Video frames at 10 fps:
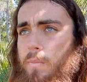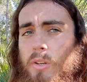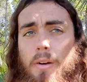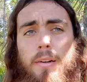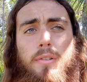
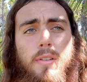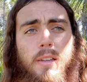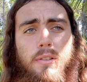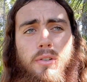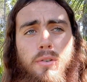They're
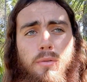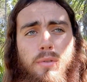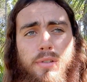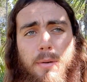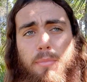actually two
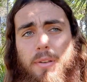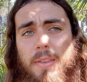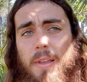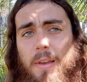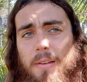separate
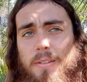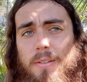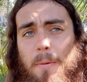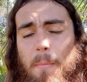things.